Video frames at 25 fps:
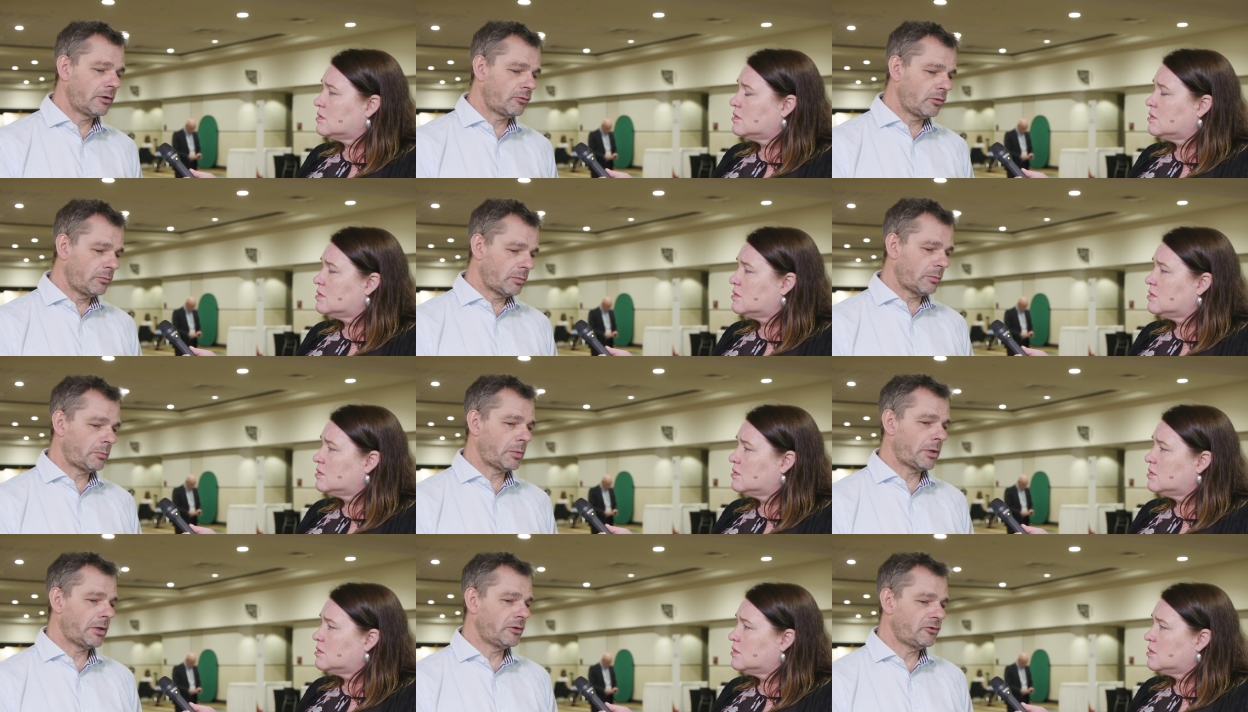
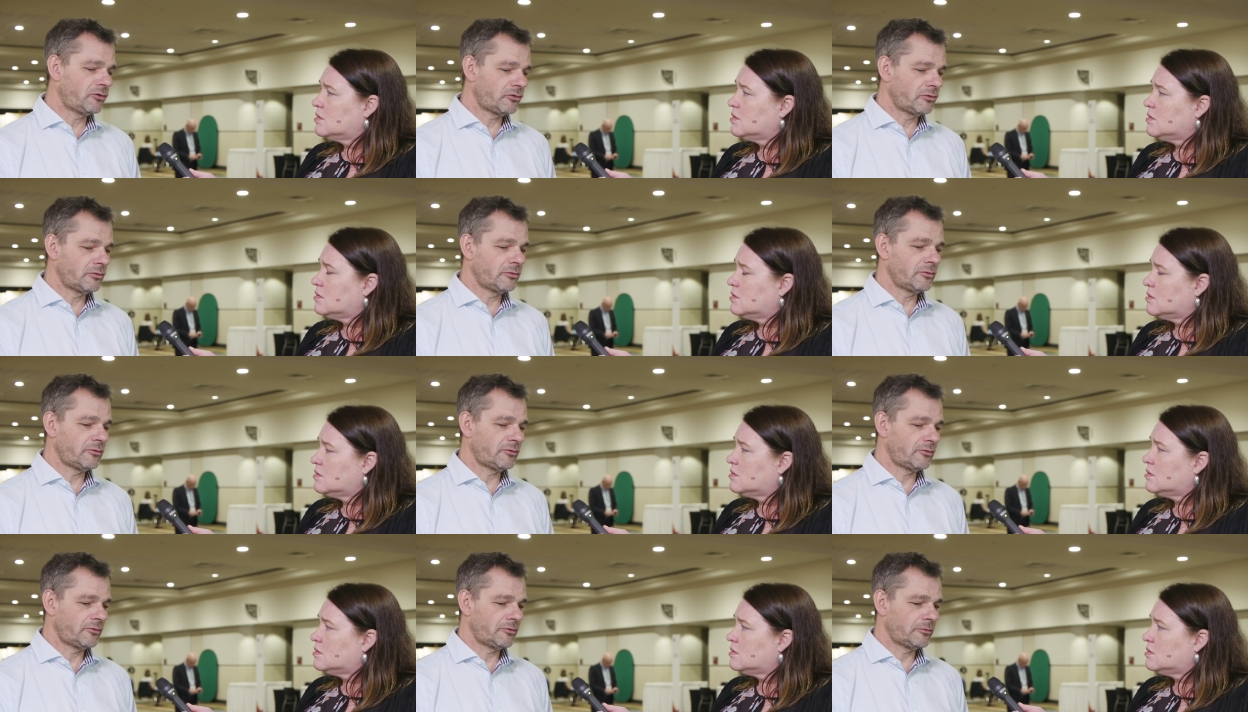Speaker 1: group of
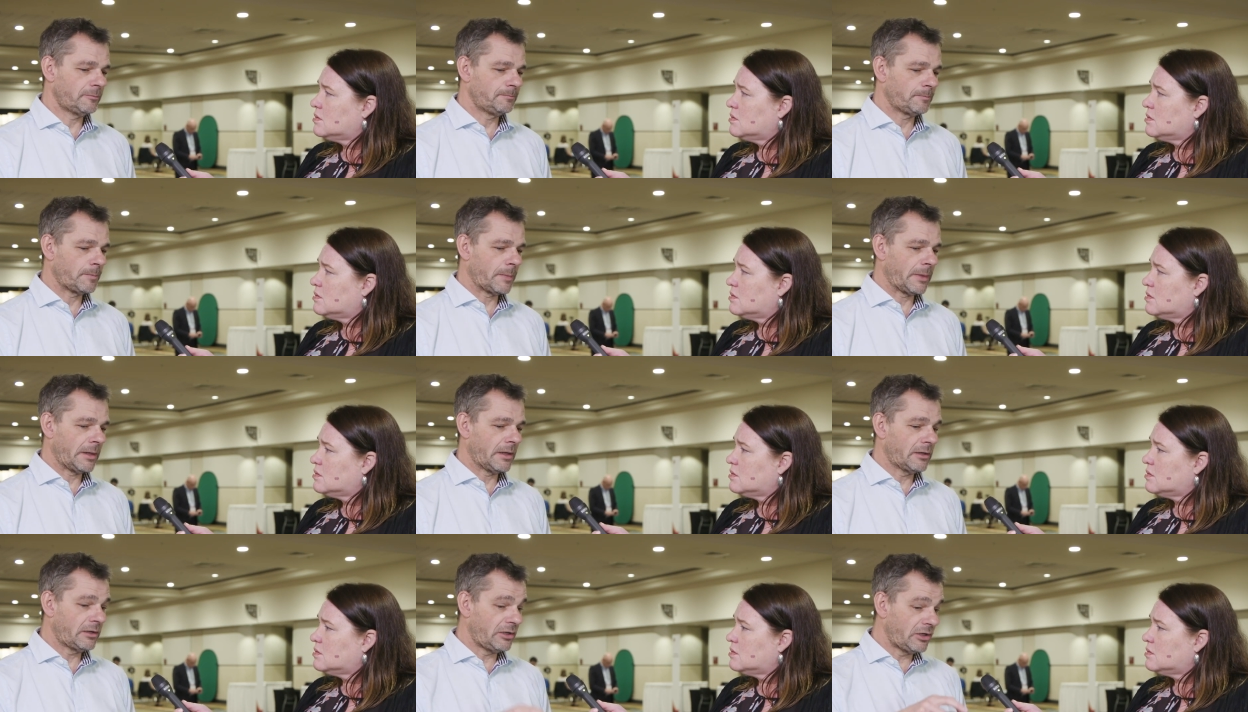patients,
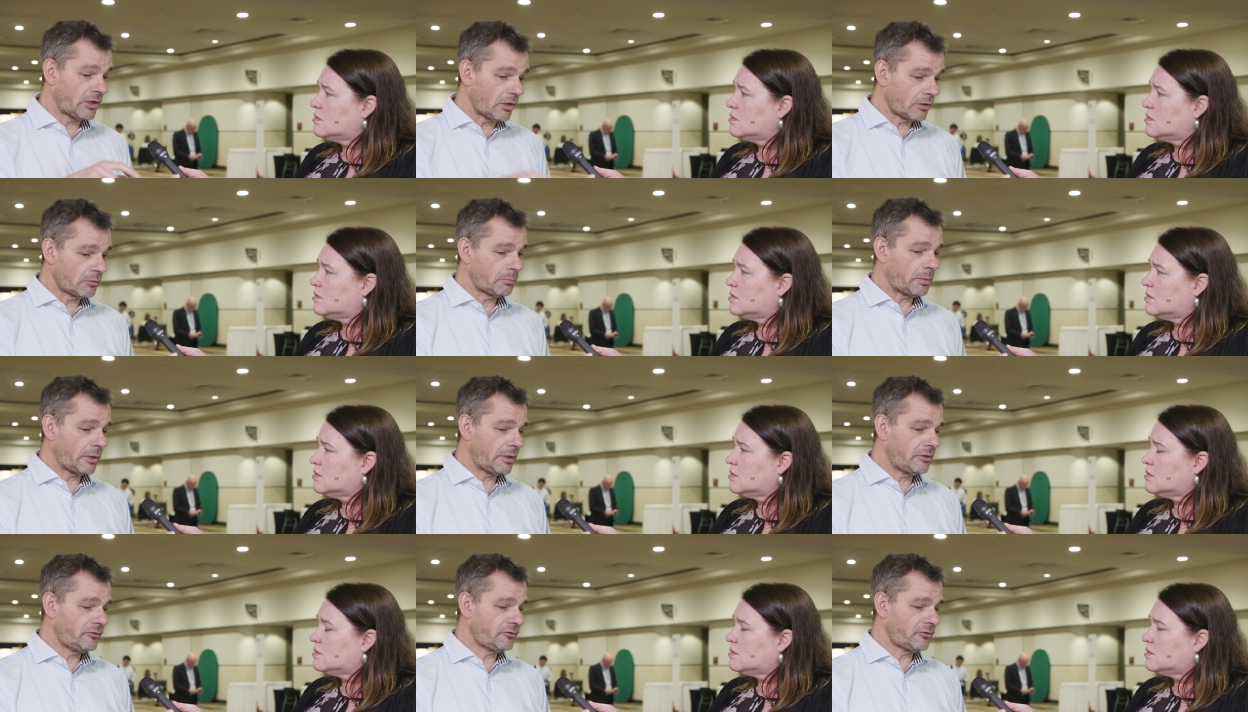young
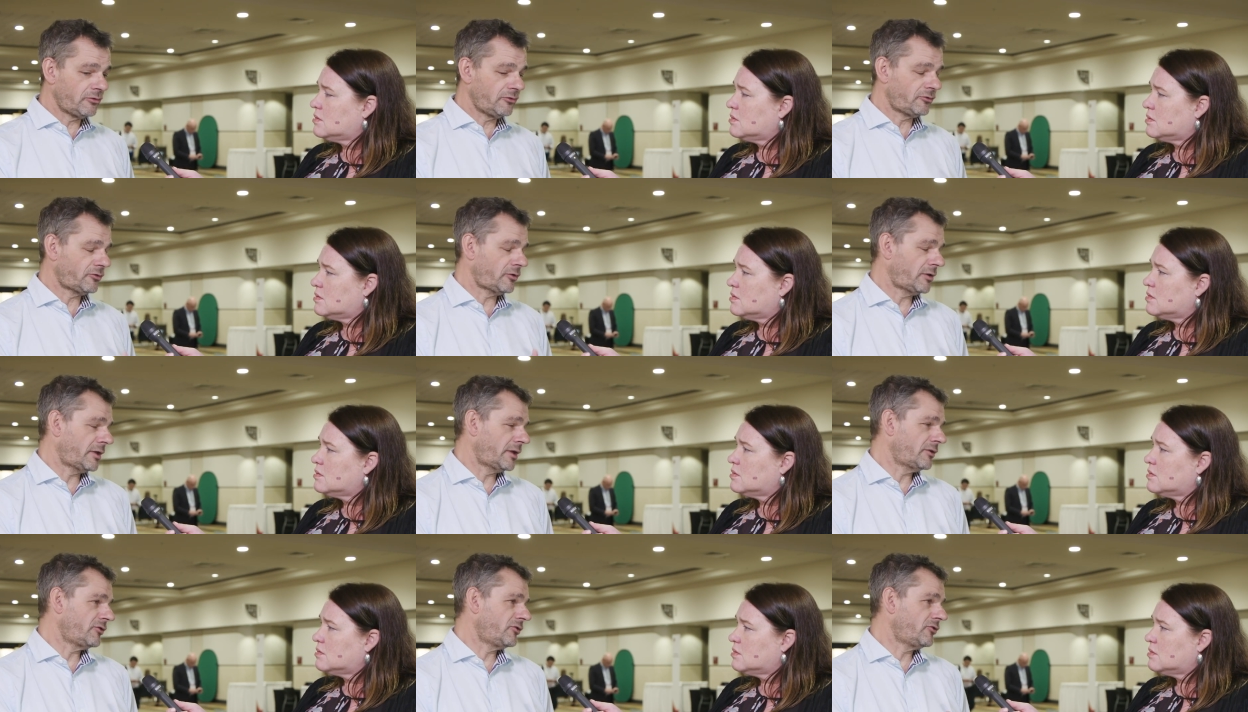patients,
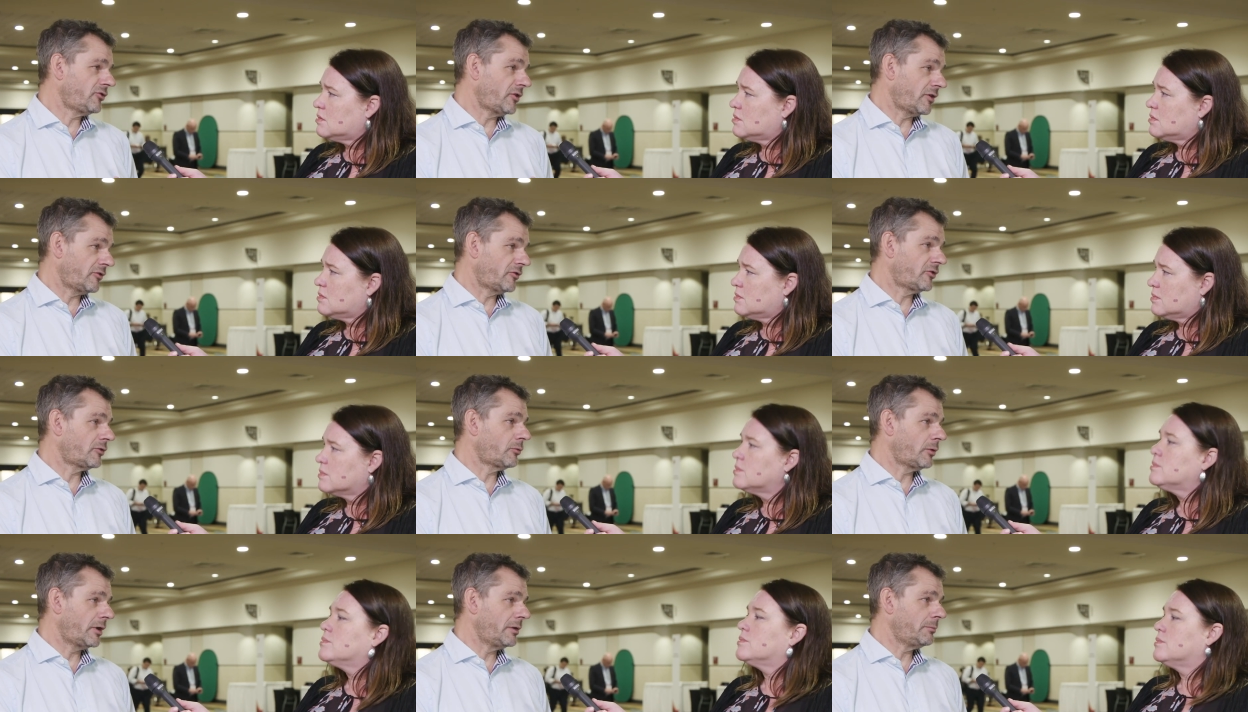so that's
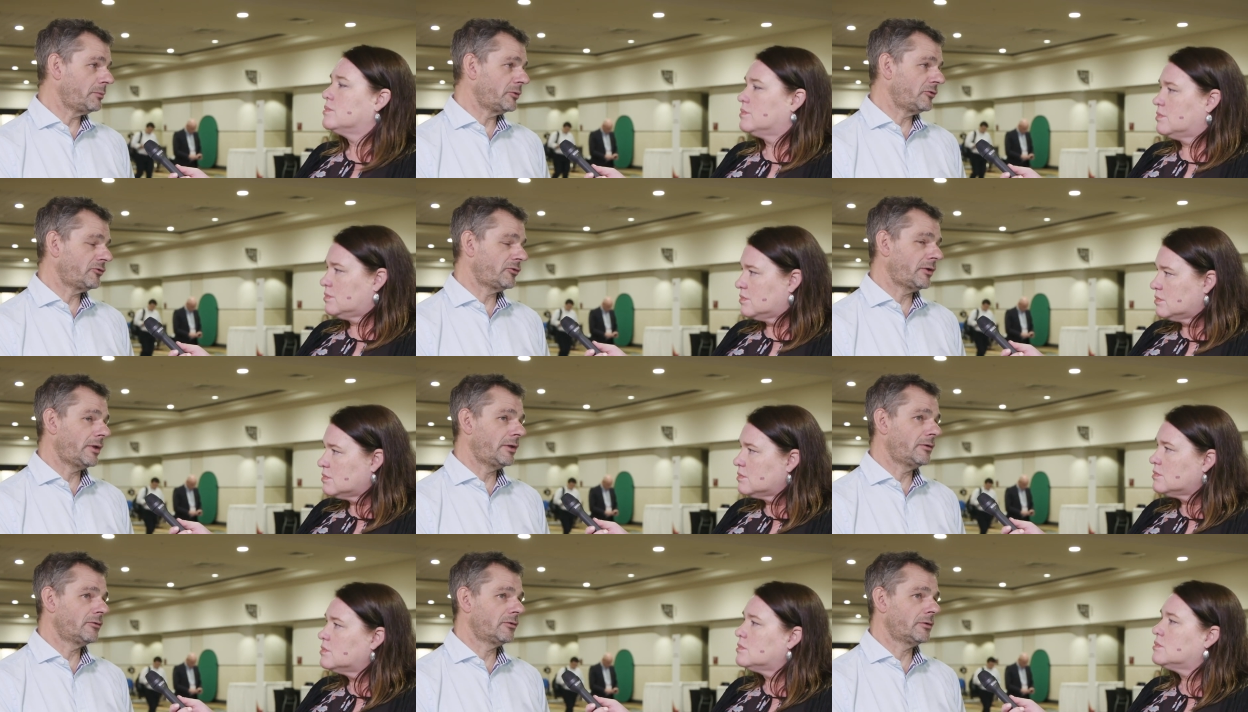6 to
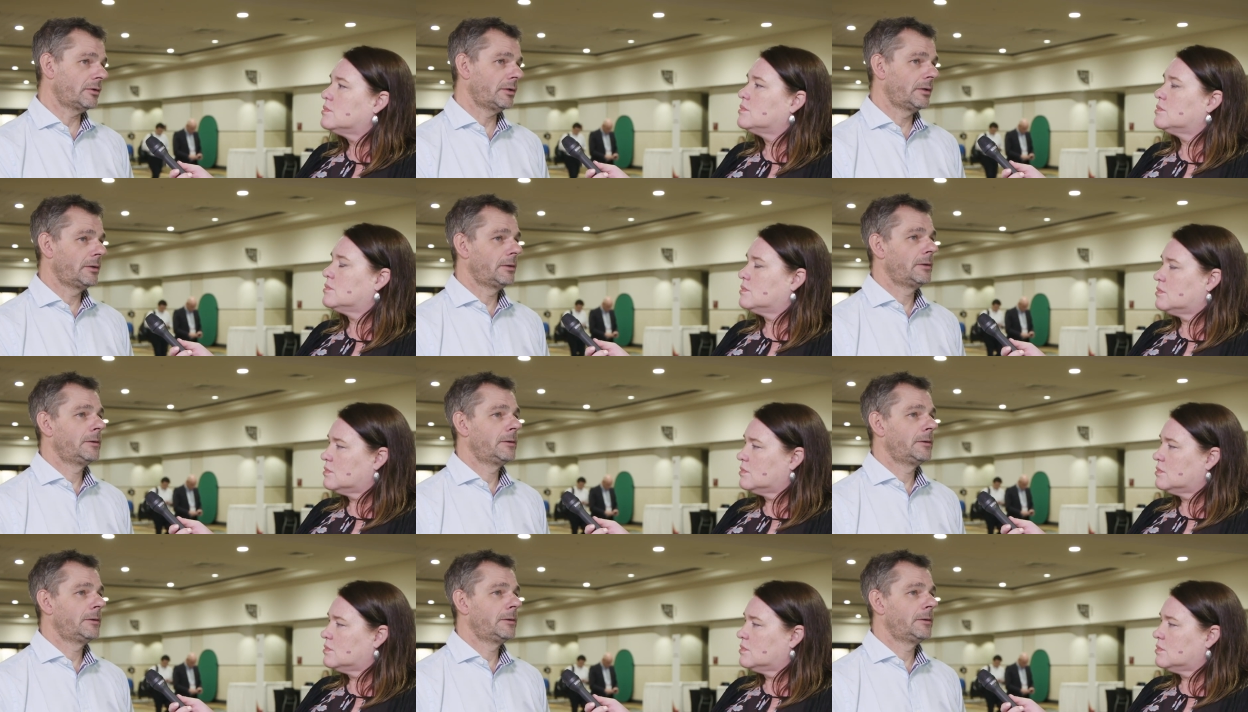8%.